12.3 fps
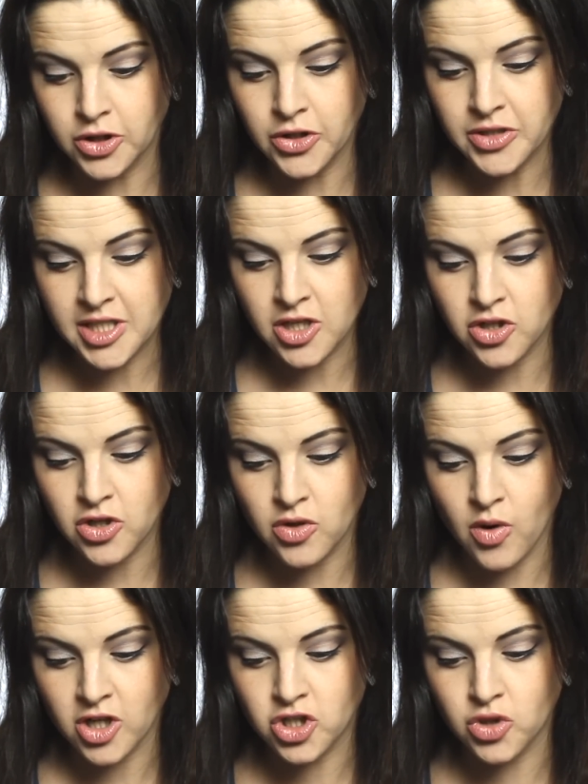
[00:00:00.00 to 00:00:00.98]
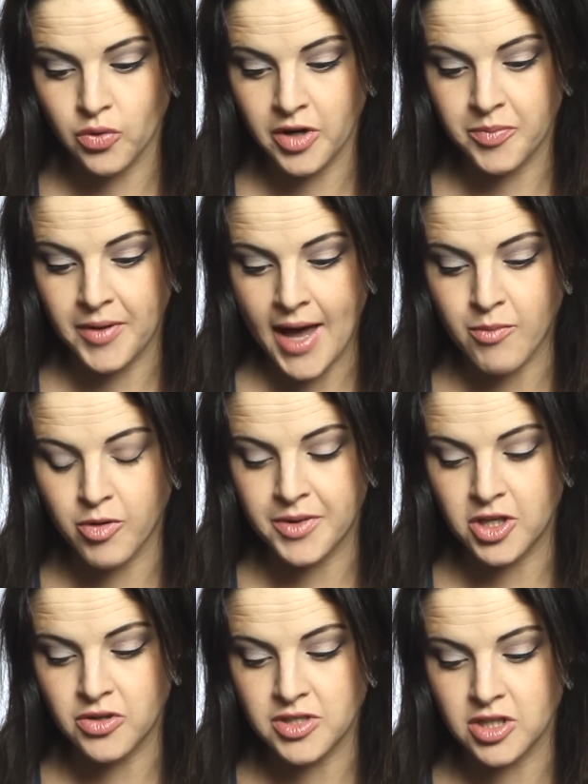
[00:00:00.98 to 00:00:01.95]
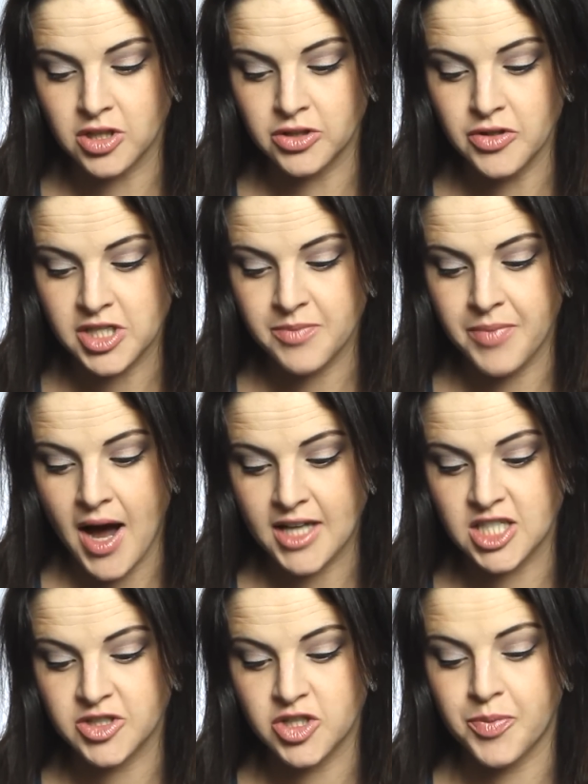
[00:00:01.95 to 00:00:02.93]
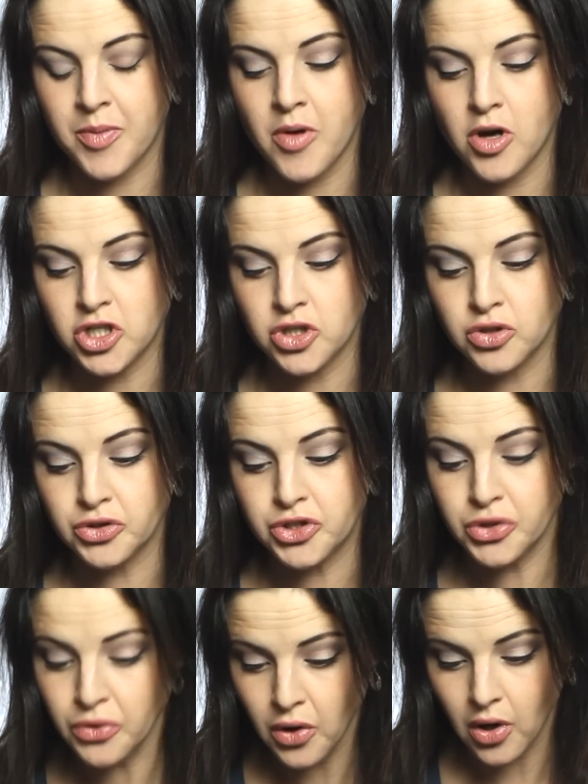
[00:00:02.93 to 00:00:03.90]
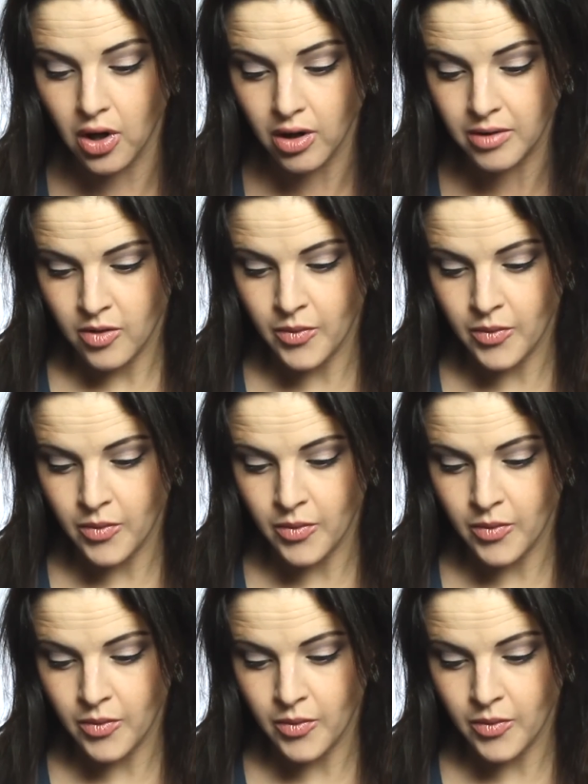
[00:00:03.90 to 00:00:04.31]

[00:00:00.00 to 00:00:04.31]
Lucid New York jewelry brand will be using the Lucid Box as a promotional tool.